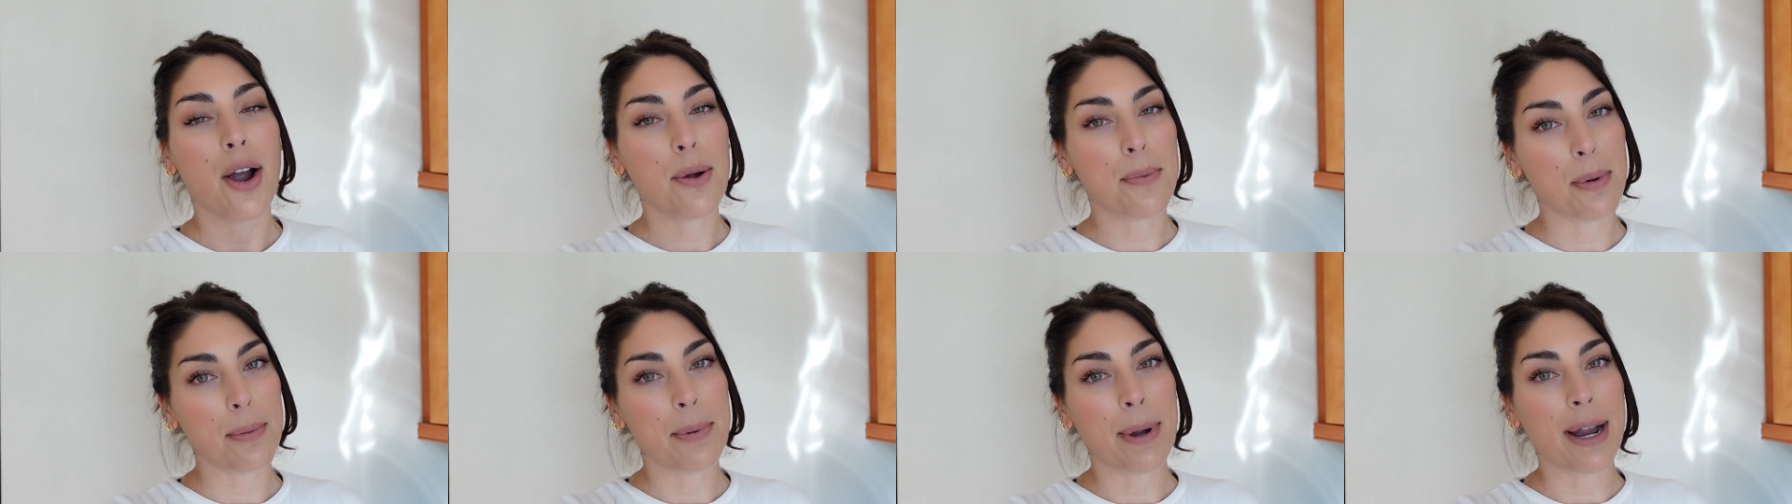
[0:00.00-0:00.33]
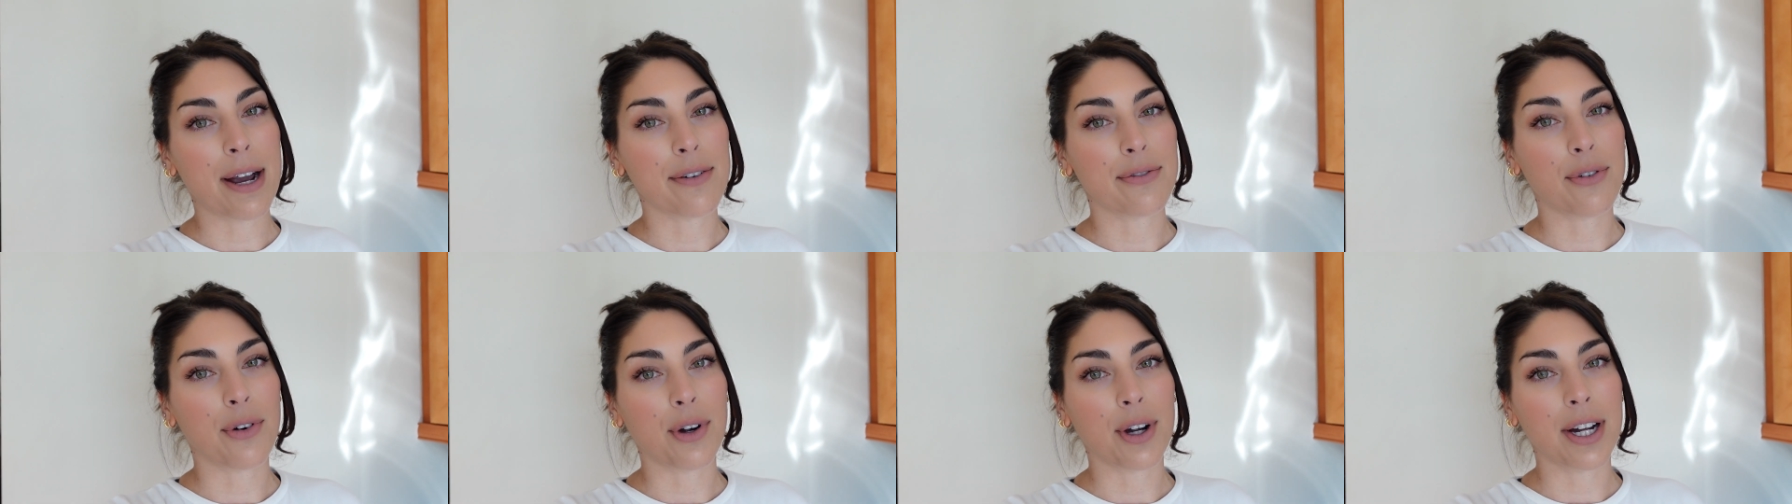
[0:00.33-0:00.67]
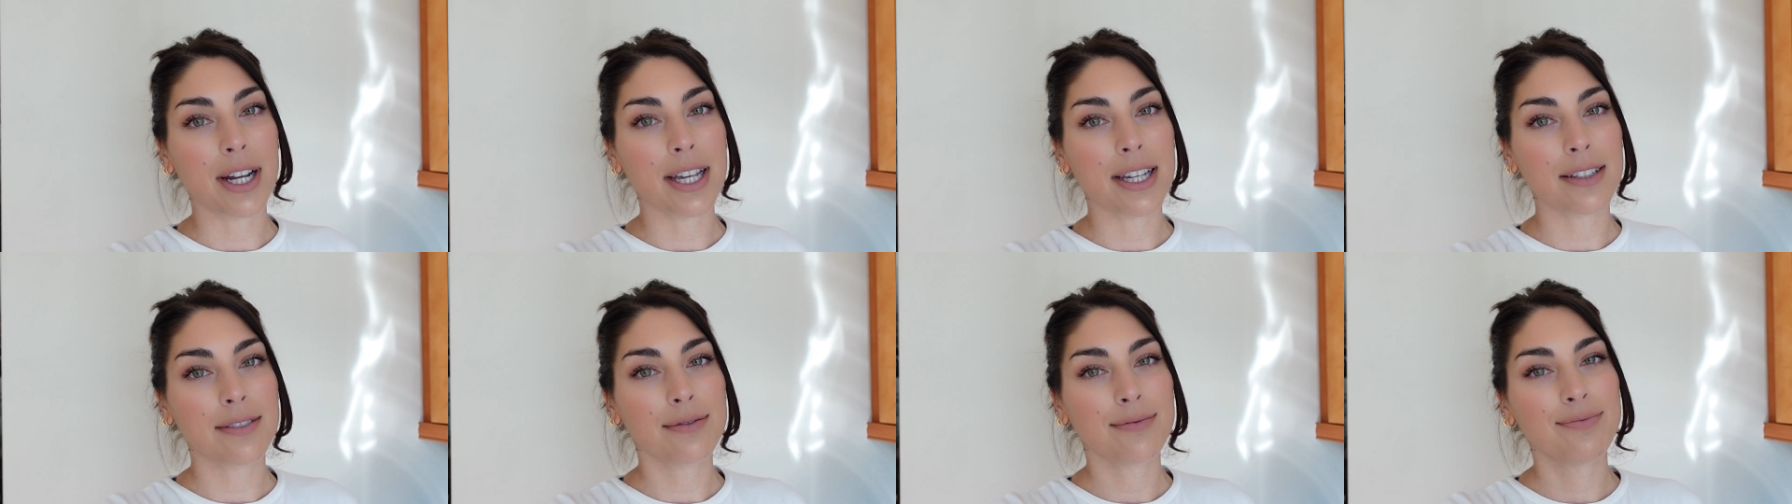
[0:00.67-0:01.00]
I prepare for
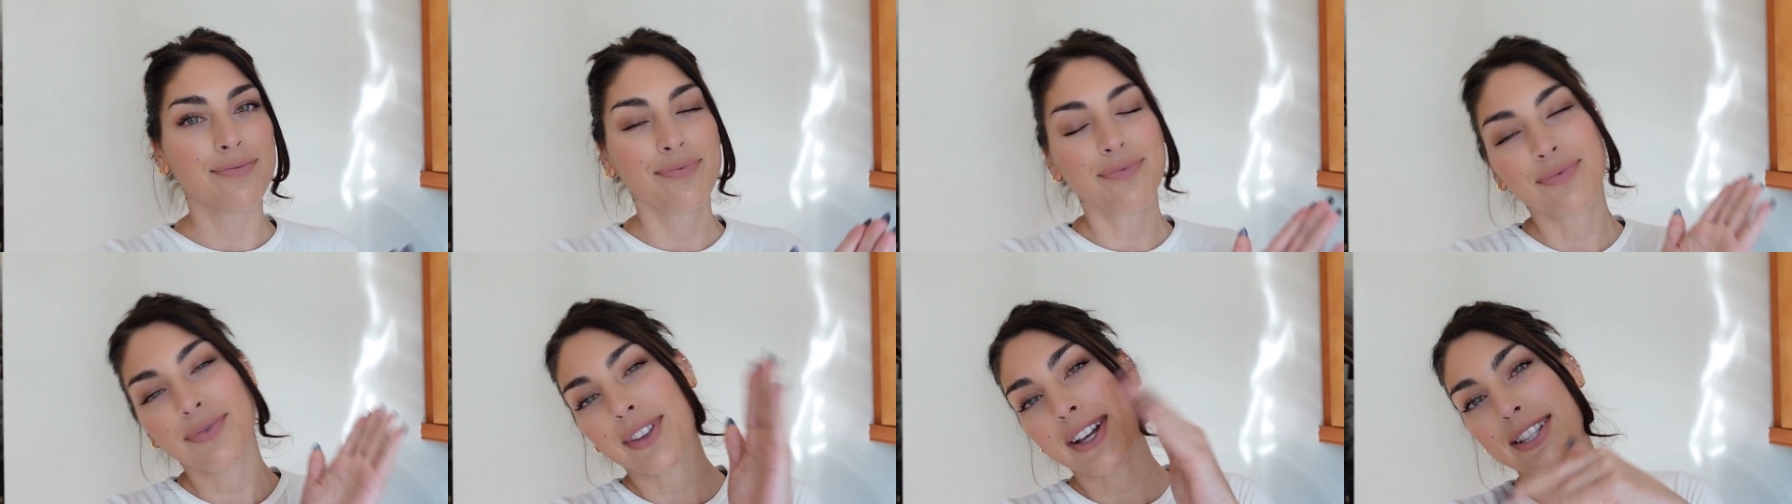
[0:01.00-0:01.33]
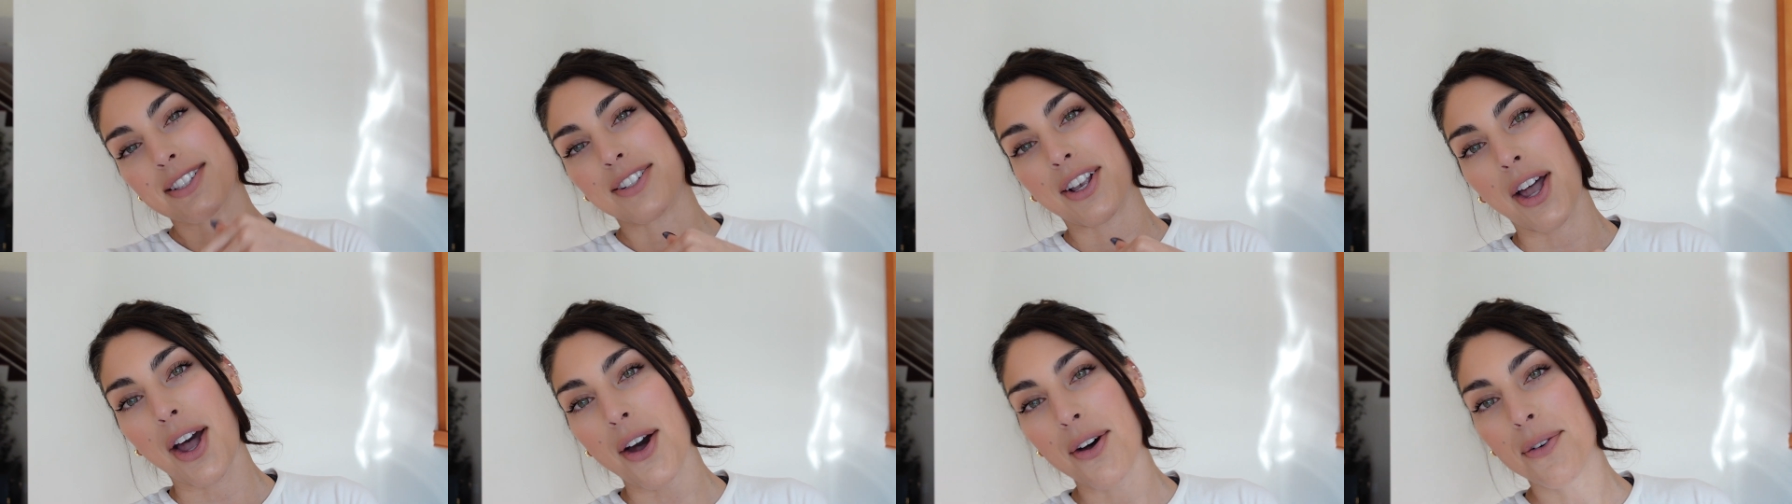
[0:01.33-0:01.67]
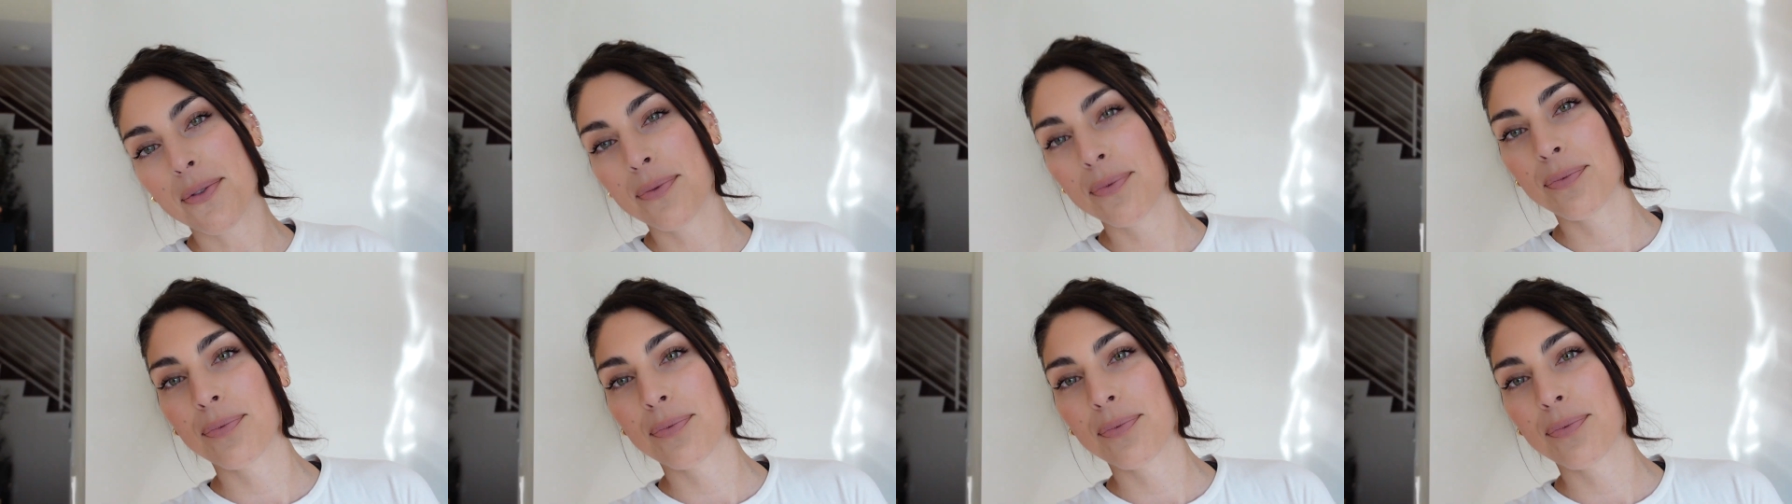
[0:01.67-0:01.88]
it. Let's go.